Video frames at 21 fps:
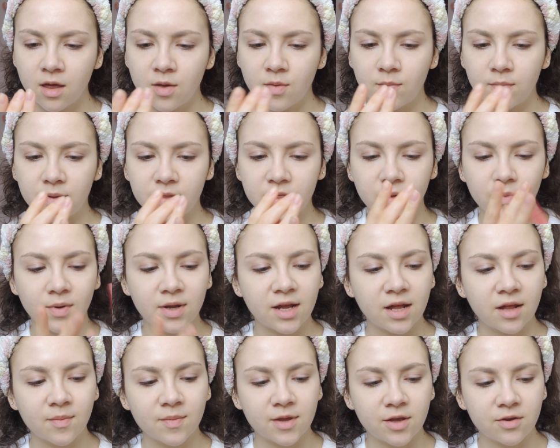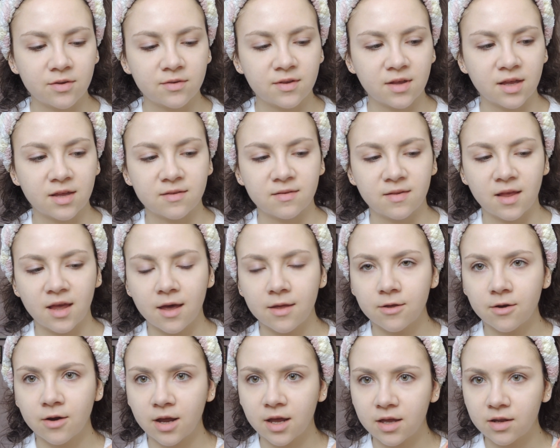but the one I'll be using is the
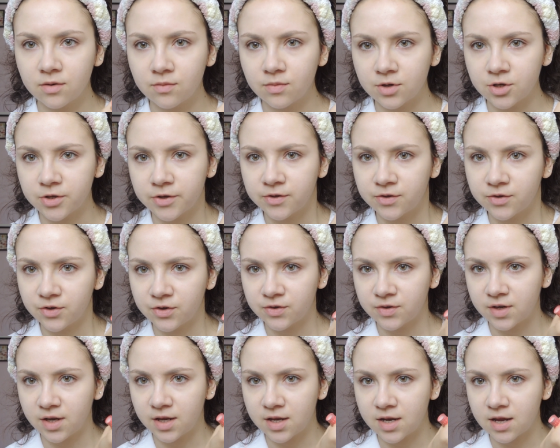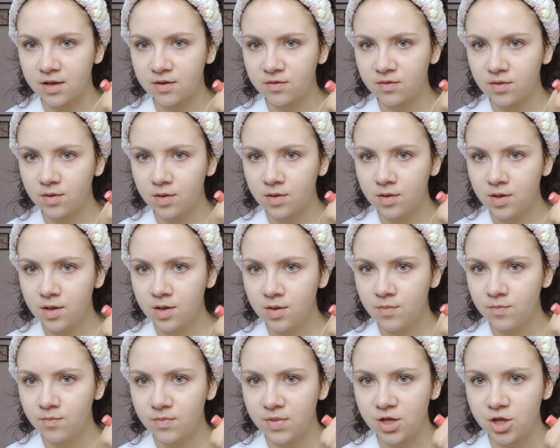other end, which is just a nice
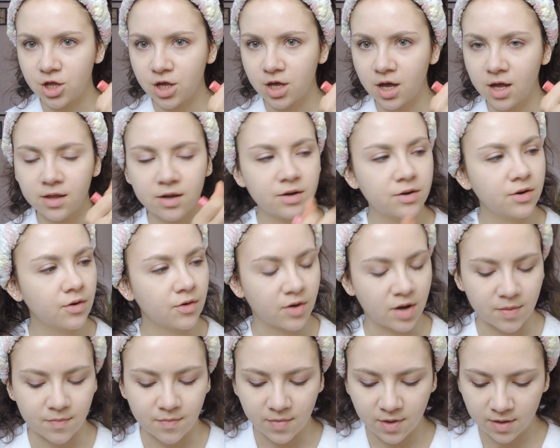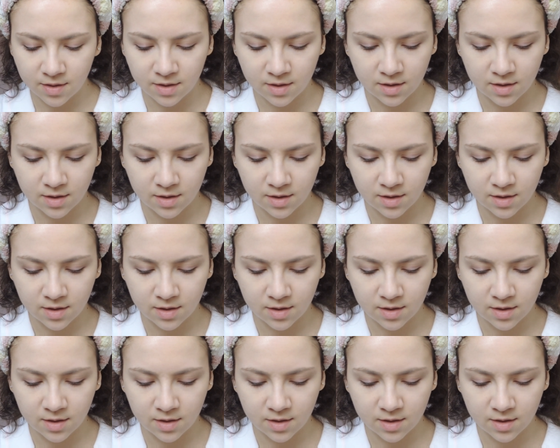peachy colored cream.